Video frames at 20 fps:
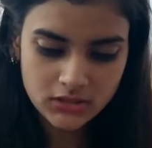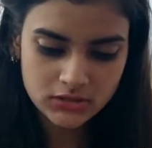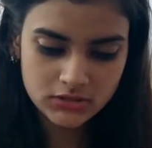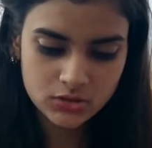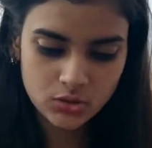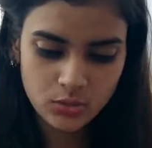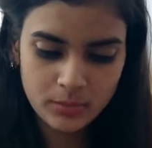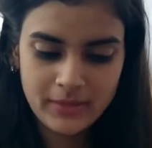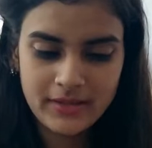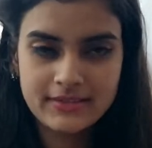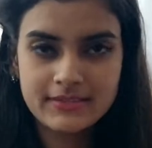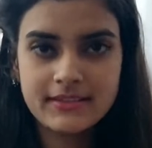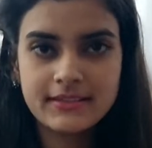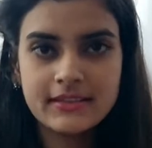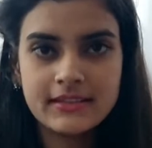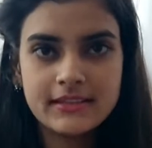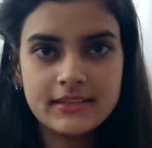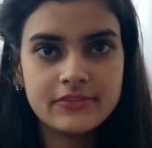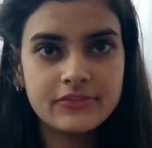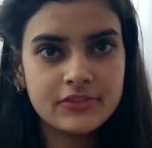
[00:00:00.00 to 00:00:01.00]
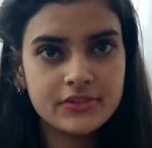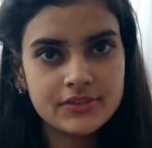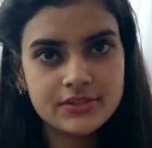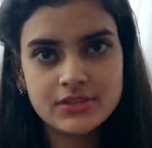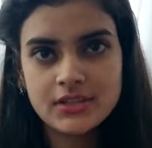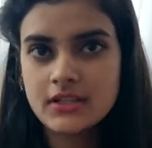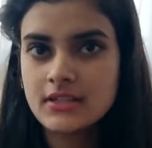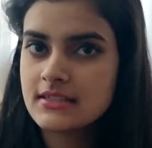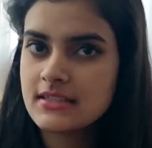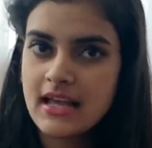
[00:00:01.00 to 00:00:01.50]
So basically the first
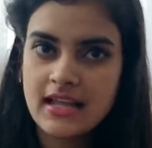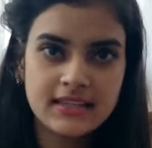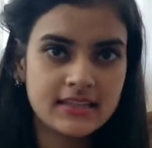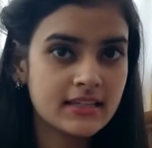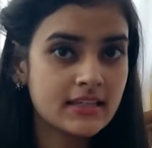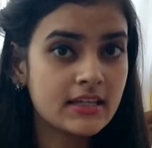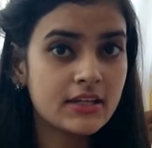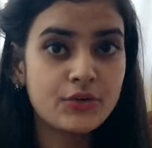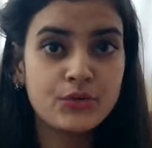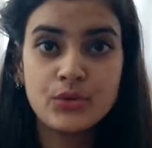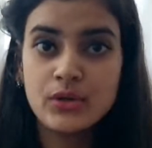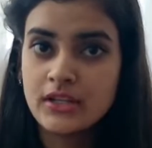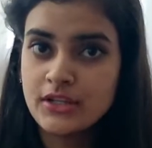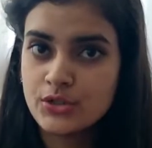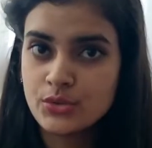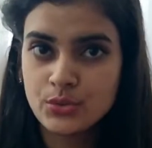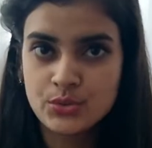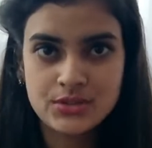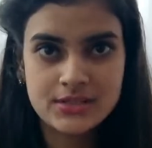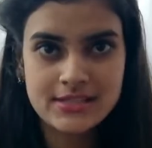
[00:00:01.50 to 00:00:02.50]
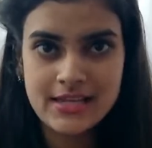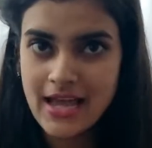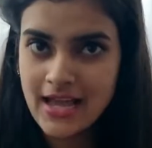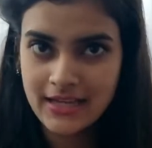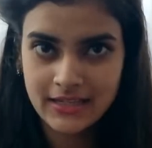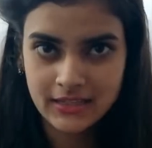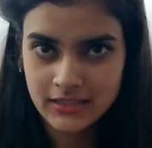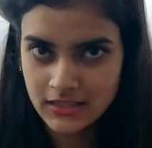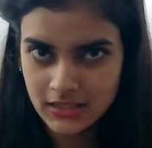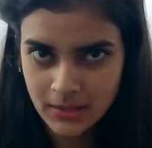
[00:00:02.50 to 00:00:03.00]
thing is that they really don't
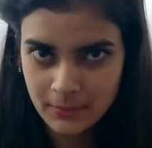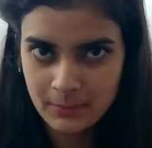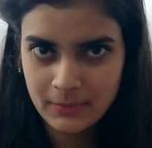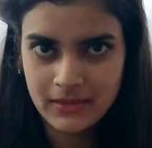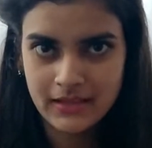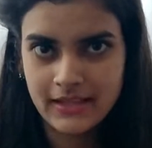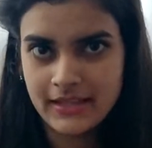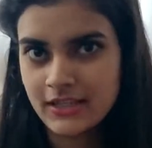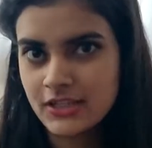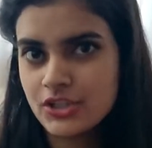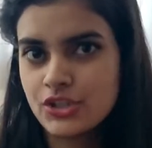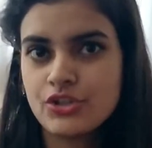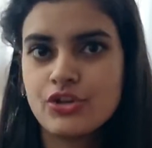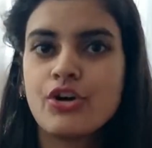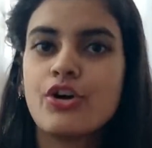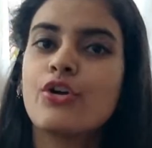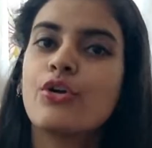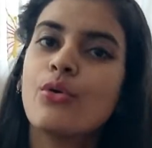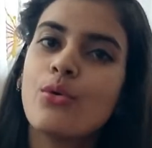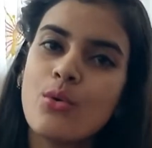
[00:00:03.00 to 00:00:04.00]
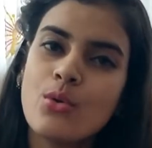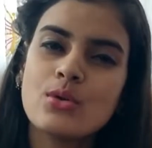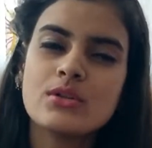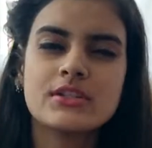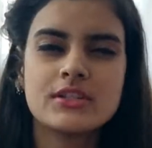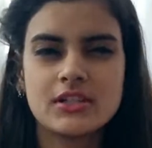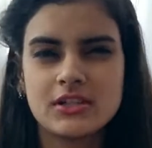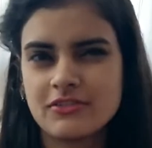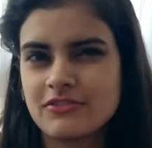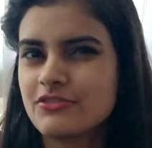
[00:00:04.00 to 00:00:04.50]
tangle up like your old
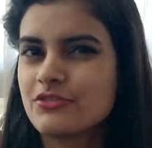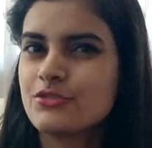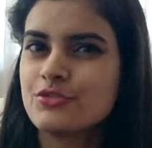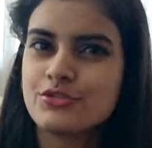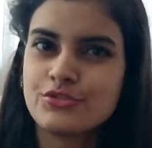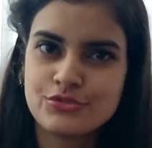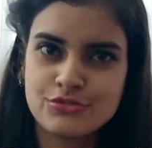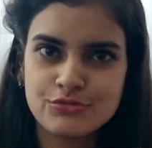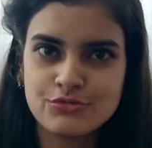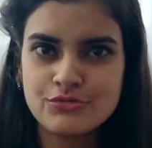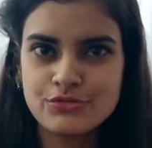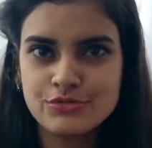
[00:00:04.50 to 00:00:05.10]
earphones do.